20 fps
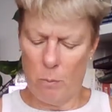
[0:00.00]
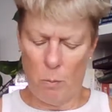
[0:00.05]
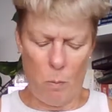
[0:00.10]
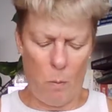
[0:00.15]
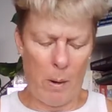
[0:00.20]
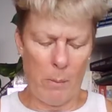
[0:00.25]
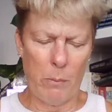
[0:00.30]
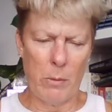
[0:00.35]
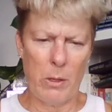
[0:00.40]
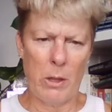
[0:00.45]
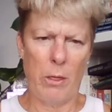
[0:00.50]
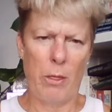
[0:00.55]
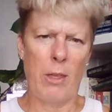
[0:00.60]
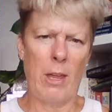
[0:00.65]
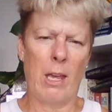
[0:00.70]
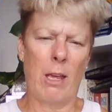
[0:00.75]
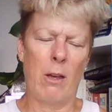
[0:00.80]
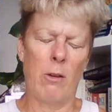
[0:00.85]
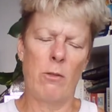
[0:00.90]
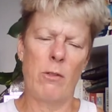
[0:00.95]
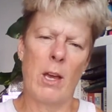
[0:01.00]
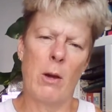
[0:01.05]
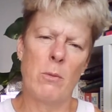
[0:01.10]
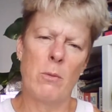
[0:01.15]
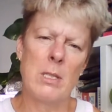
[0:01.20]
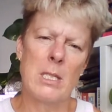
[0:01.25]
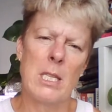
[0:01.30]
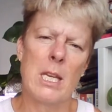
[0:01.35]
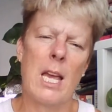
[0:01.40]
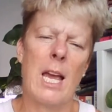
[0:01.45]
One would think if that
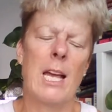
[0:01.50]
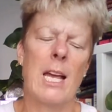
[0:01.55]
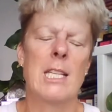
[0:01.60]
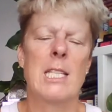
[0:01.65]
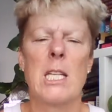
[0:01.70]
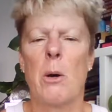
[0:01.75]
was the case,